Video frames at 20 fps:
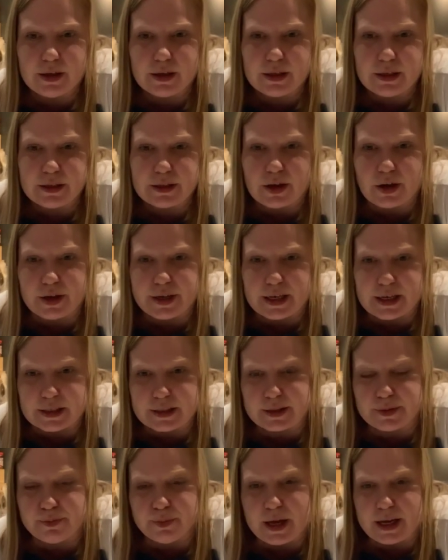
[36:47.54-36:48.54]
So
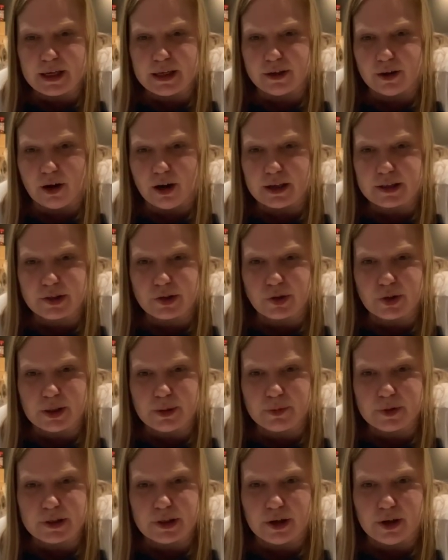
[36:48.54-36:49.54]
yes, making ice cream.
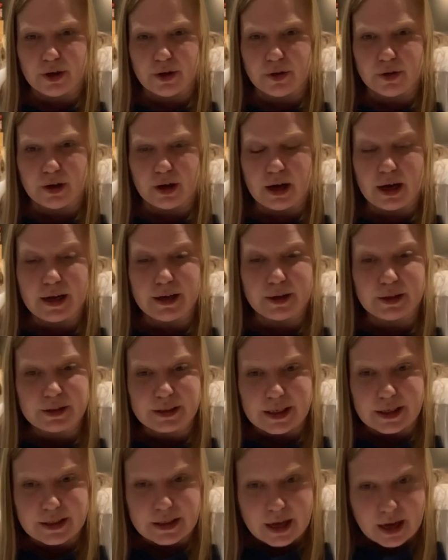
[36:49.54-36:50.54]
So, and it
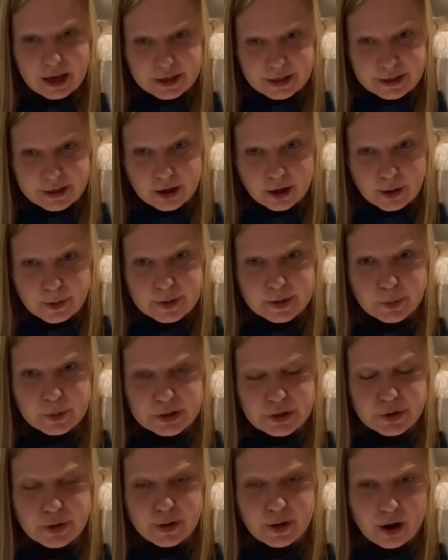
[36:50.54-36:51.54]
does honeycomb. So we
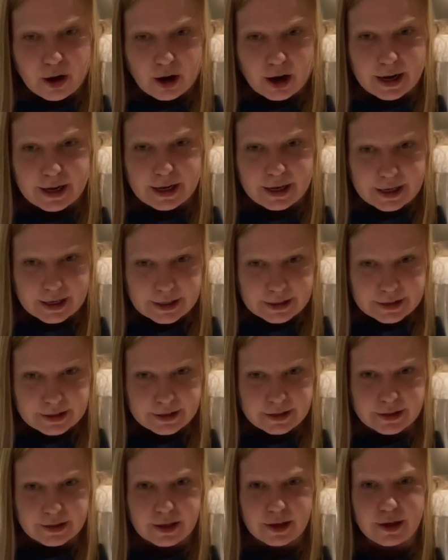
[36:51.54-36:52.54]
do the high
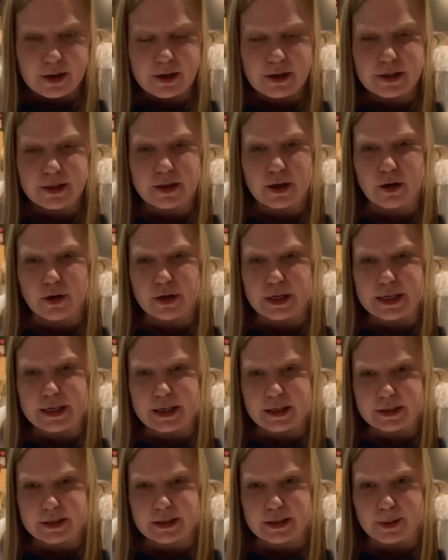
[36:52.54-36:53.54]
heats. So it
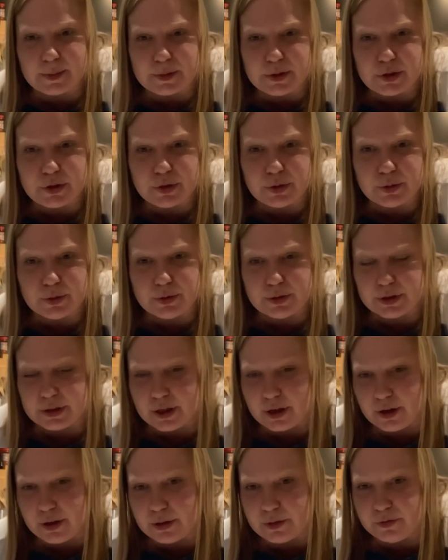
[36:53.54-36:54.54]
gets up to,
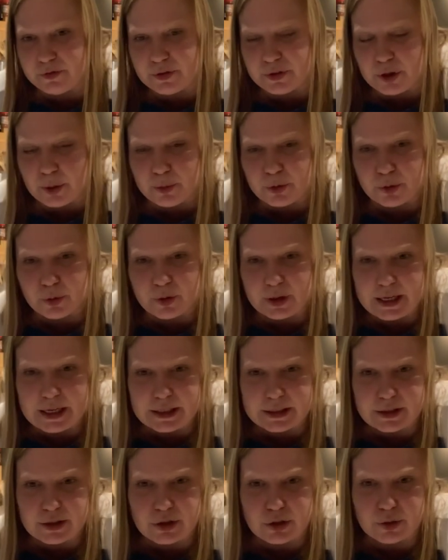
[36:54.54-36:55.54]
phenomenal
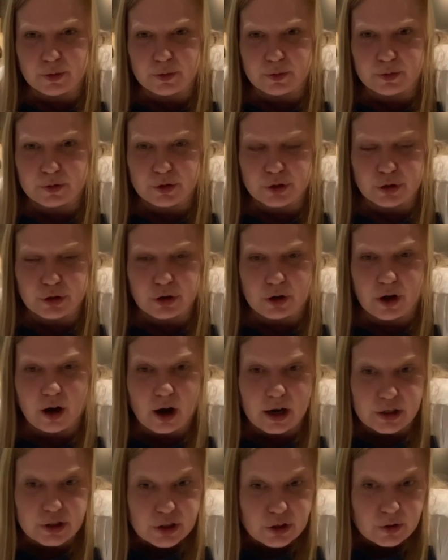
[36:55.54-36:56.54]
heats to do your high
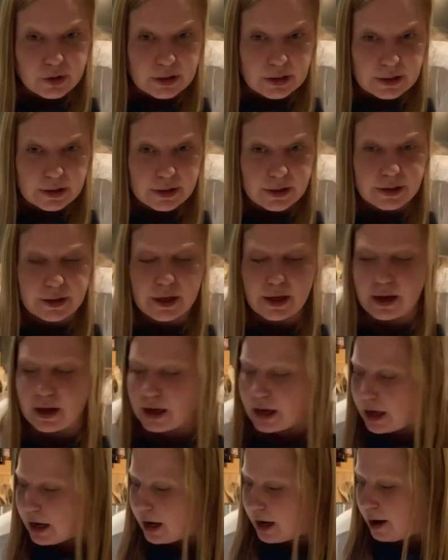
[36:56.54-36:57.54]
sugars.
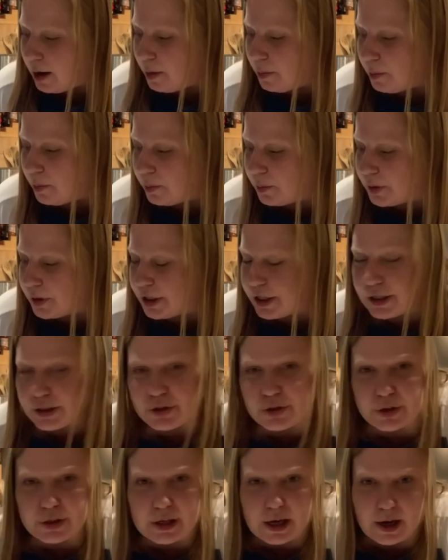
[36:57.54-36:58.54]
You can do
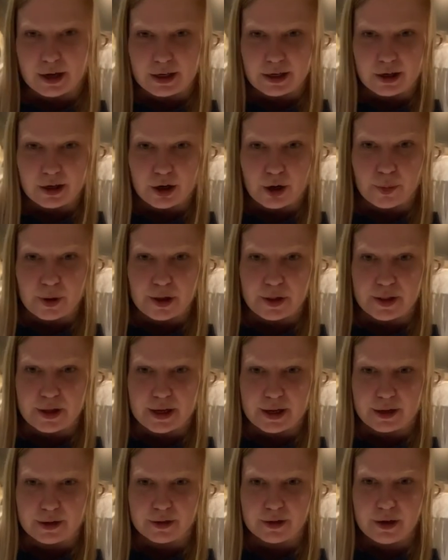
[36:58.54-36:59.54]
your honeycomb, and
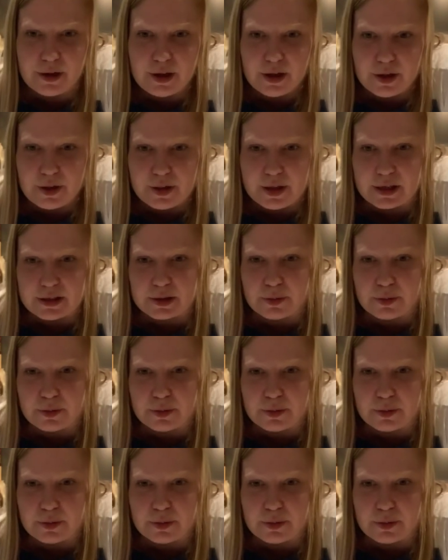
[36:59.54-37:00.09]
then there's a